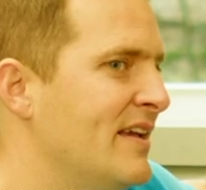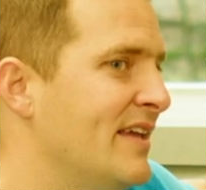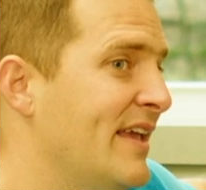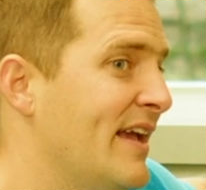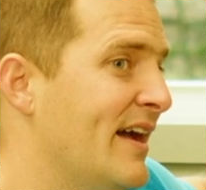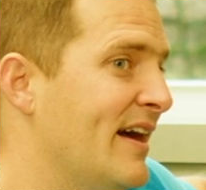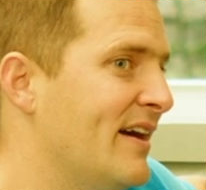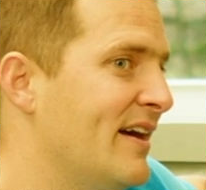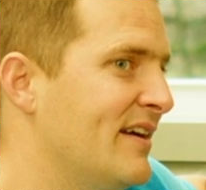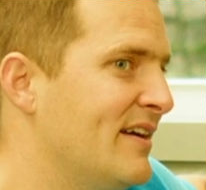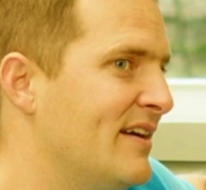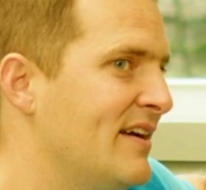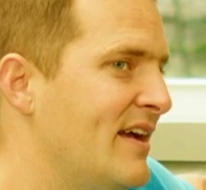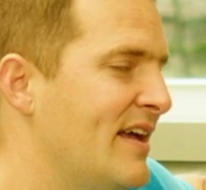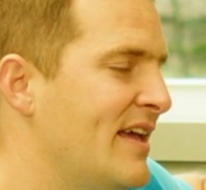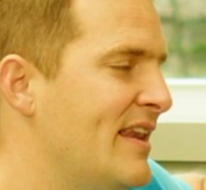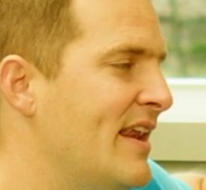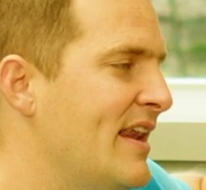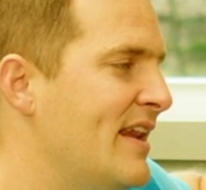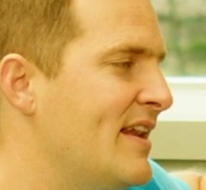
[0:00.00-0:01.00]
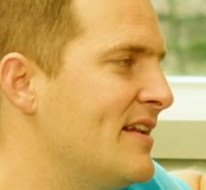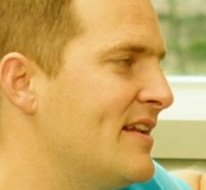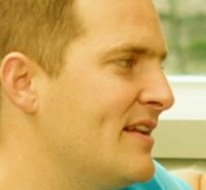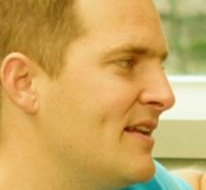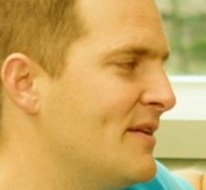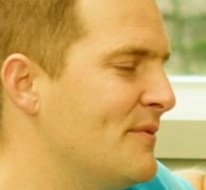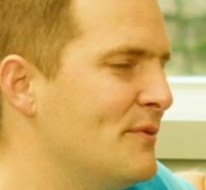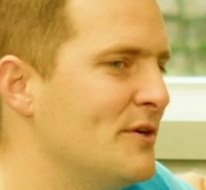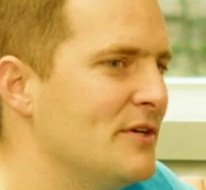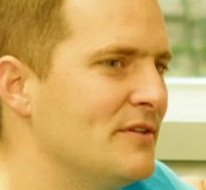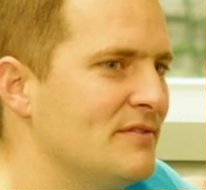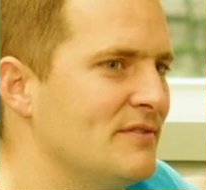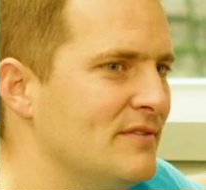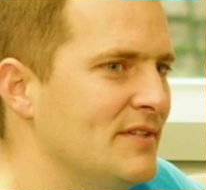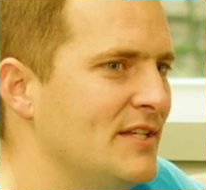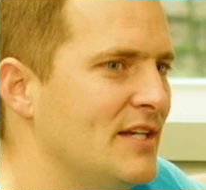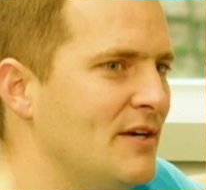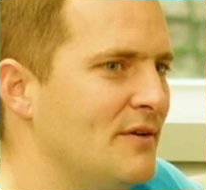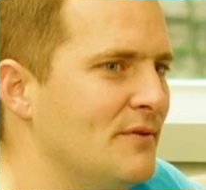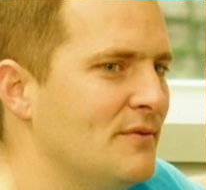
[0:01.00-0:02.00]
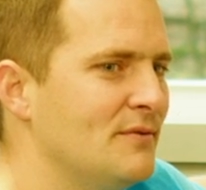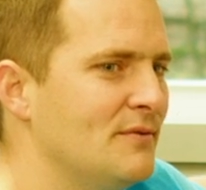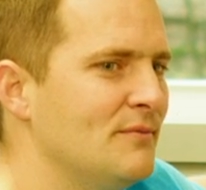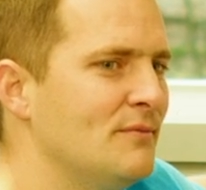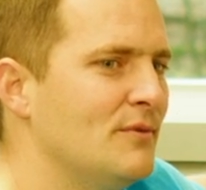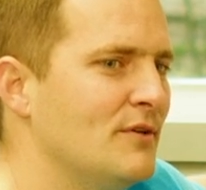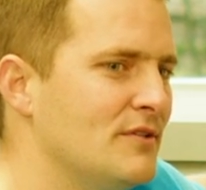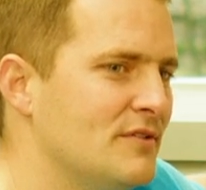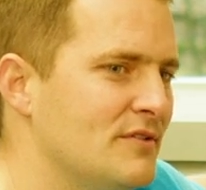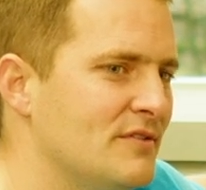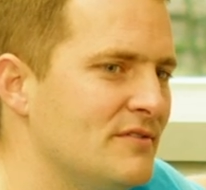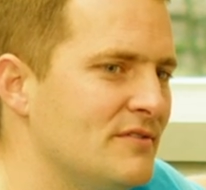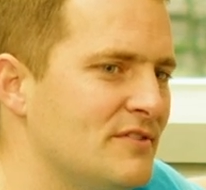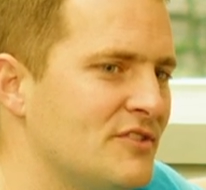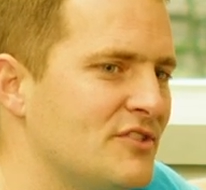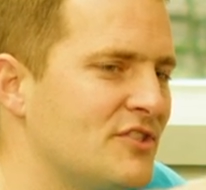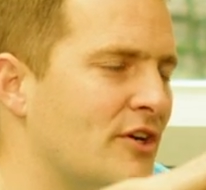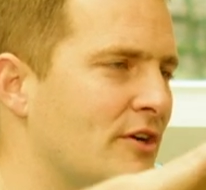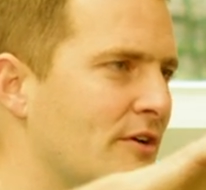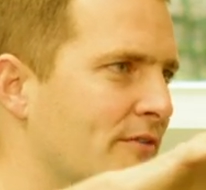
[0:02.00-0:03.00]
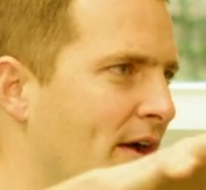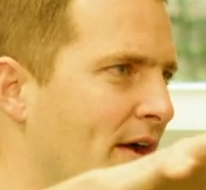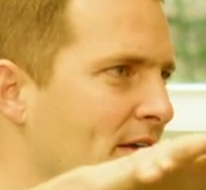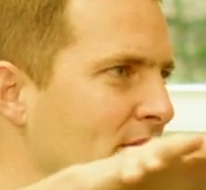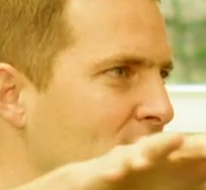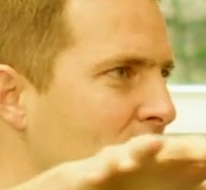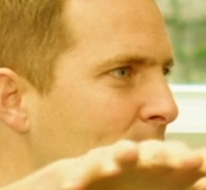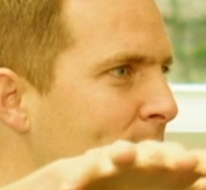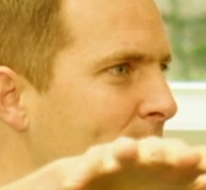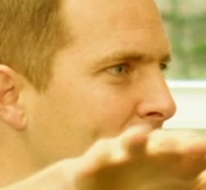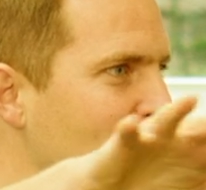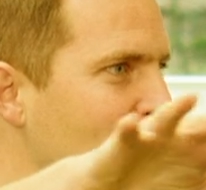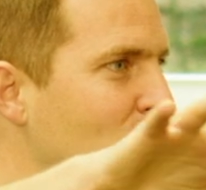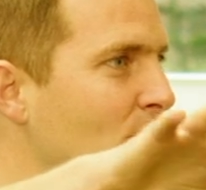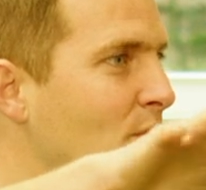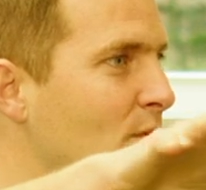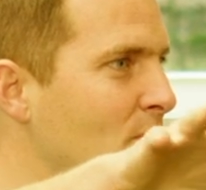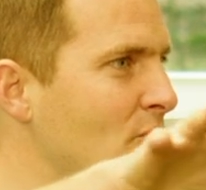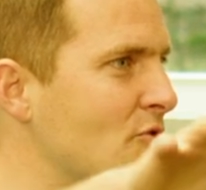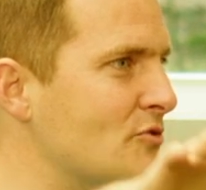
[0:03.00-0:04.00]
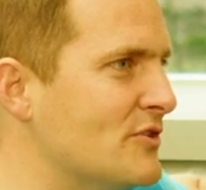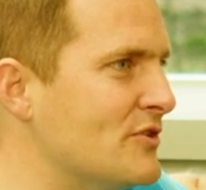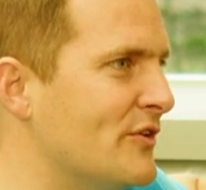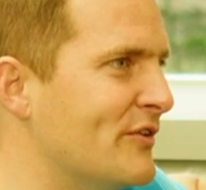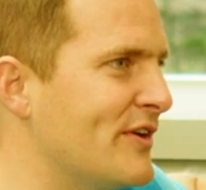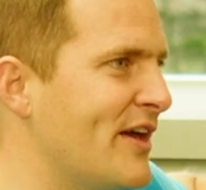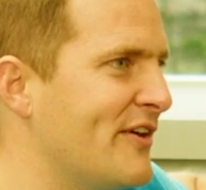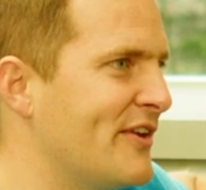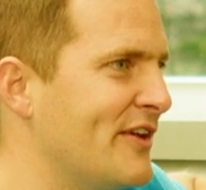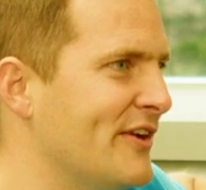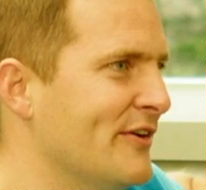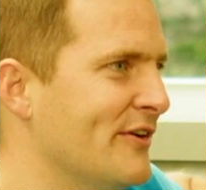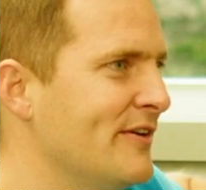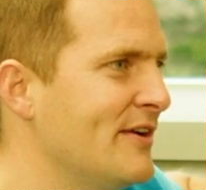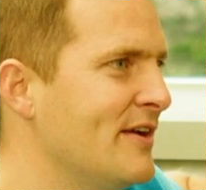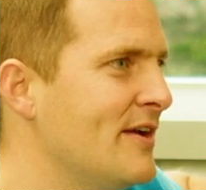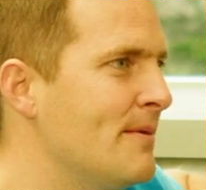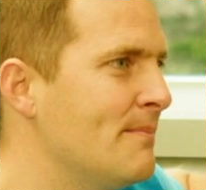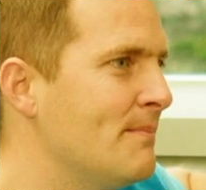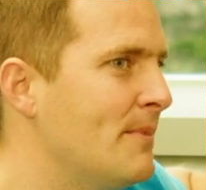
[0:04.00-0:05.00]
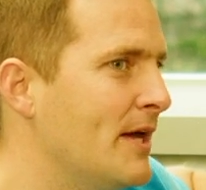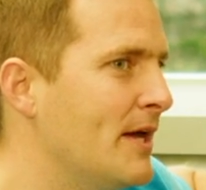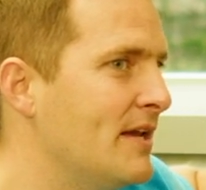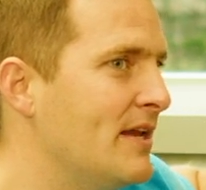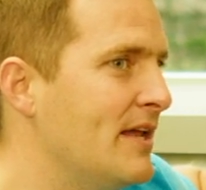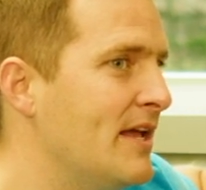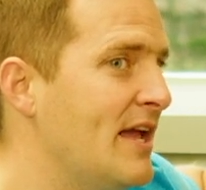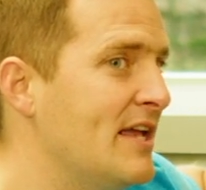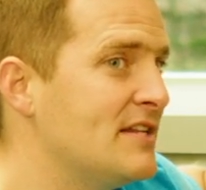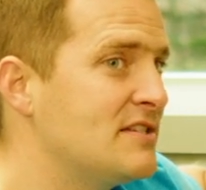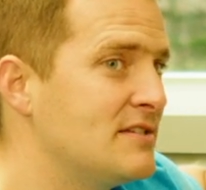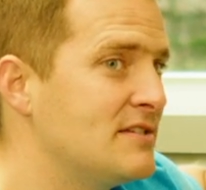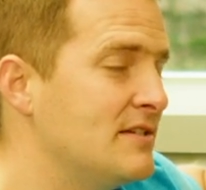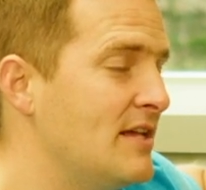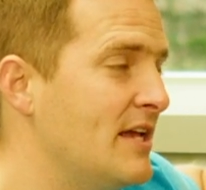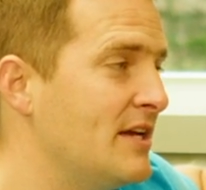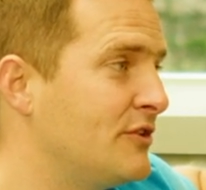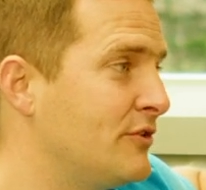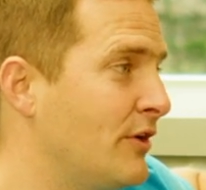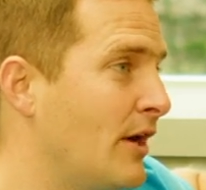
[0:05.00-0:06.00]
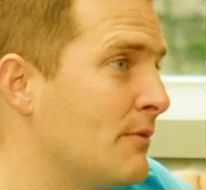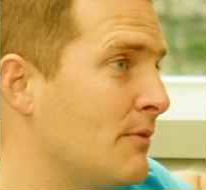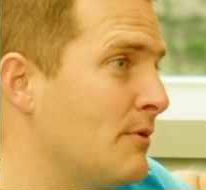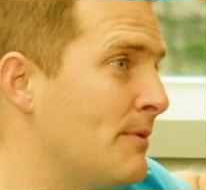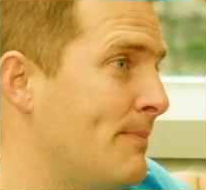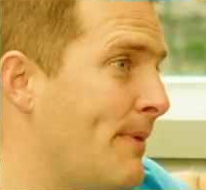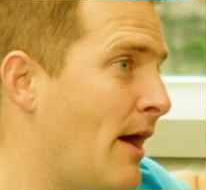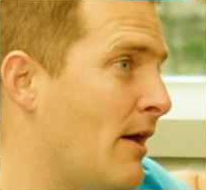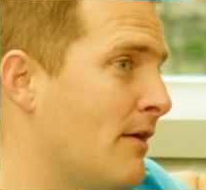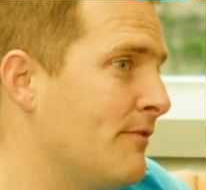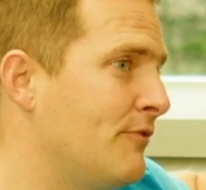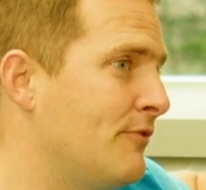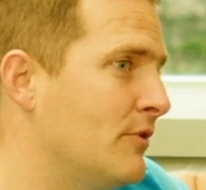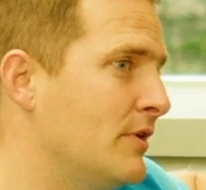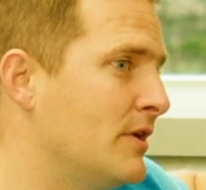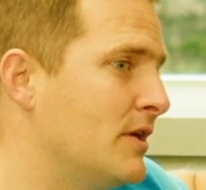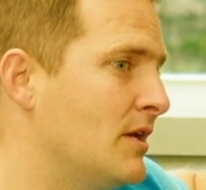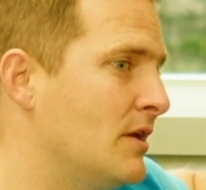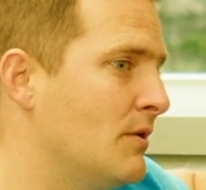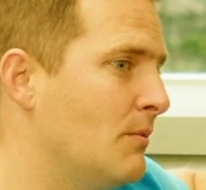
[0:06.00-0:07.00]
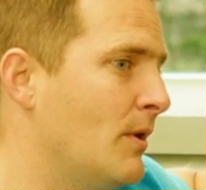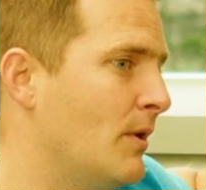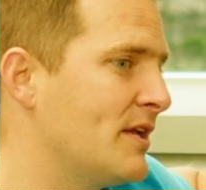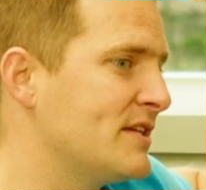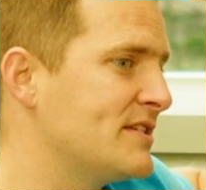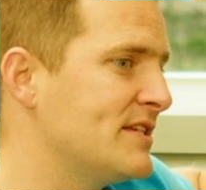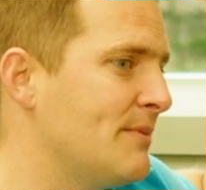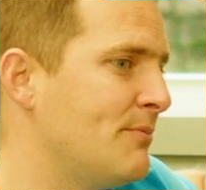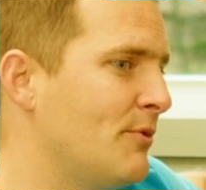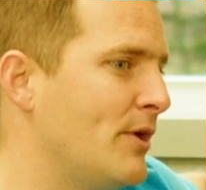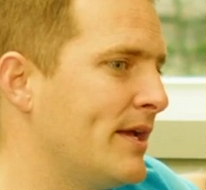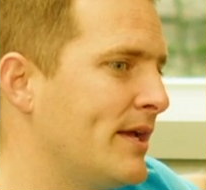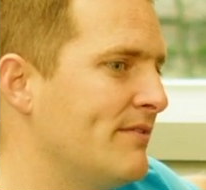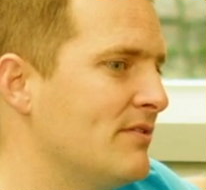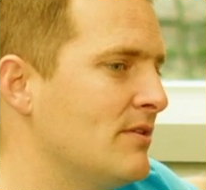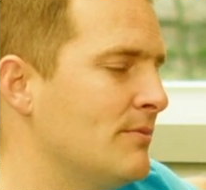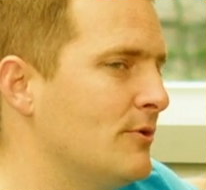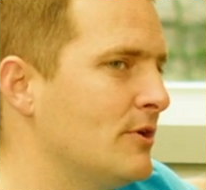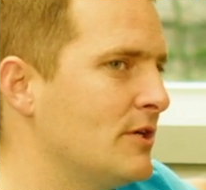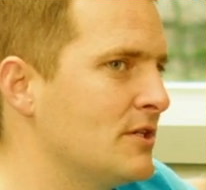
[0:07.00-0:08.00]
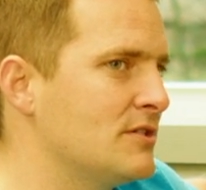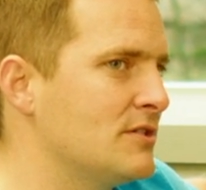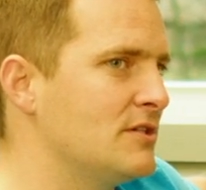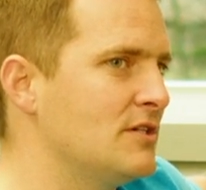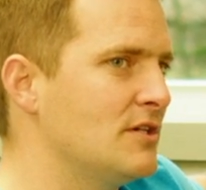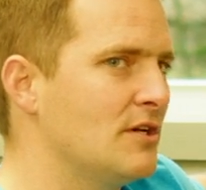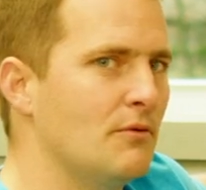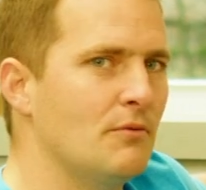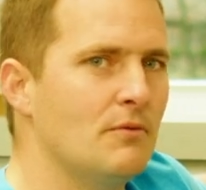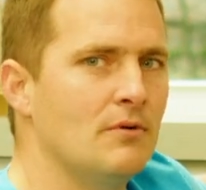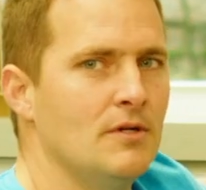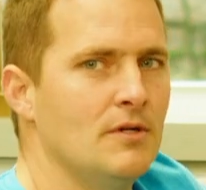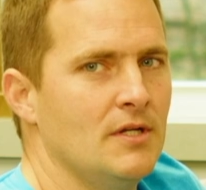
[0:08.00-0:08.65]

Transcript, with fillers: Yeah. And, and, and we're you know we're skirting around a little bit of the woo woo zone out here, but it's incredibly powerful. And one example I give in the book is you know,